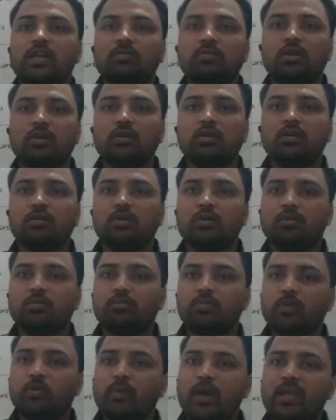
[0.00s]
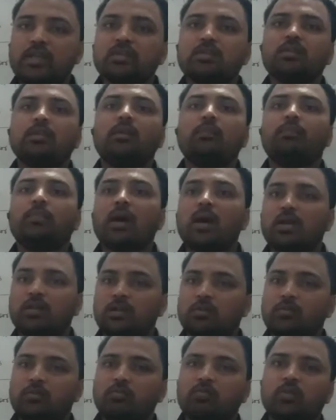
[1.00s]
will provide the
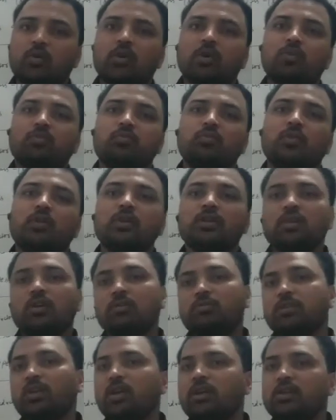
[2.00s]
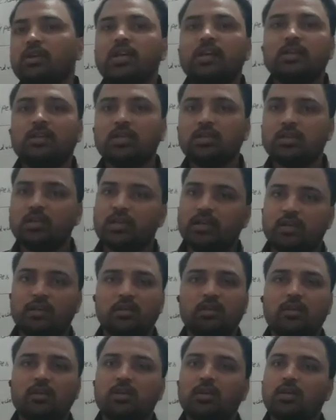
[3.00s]
path for flowing of the electric
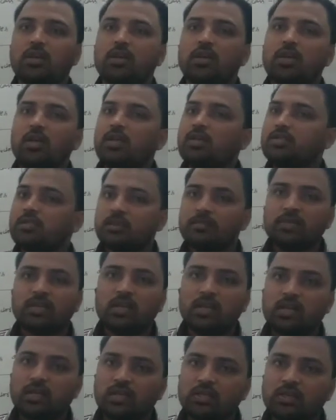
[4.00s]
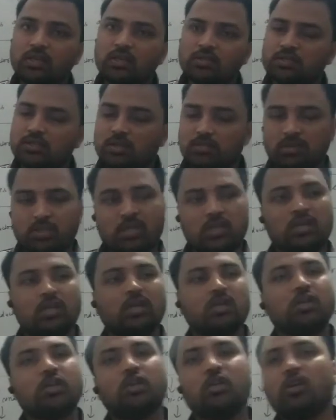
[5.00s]
current.
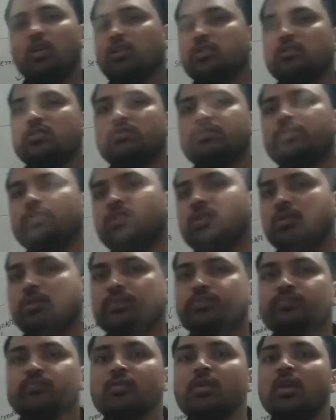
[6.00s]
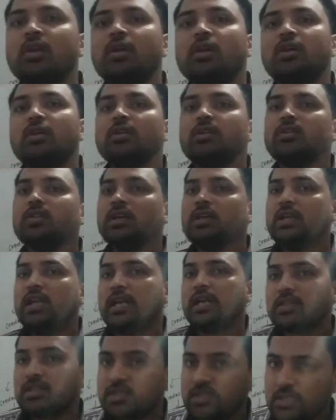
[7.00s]
Semiconductor also flow the
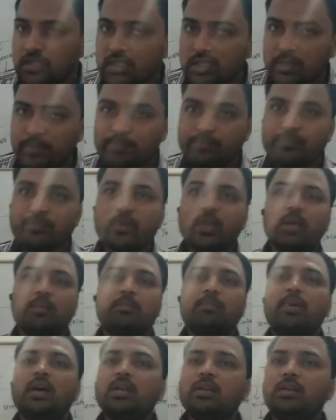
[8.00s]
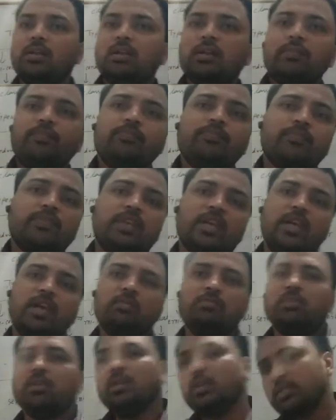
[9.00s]
electricity, but they
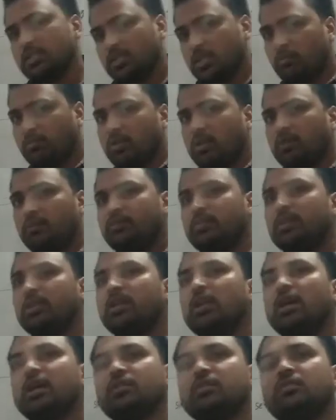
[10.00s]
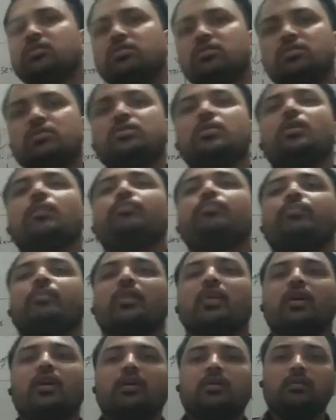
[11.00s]
have less number of free electrons,
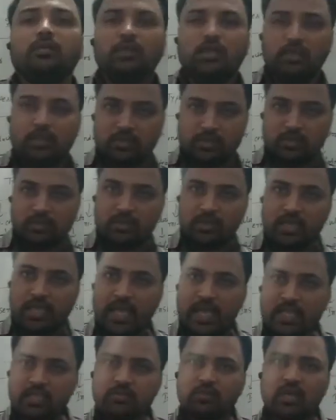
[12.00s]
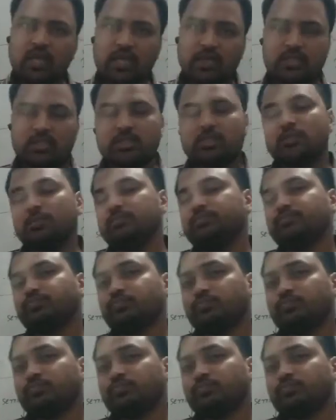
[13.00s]
as well as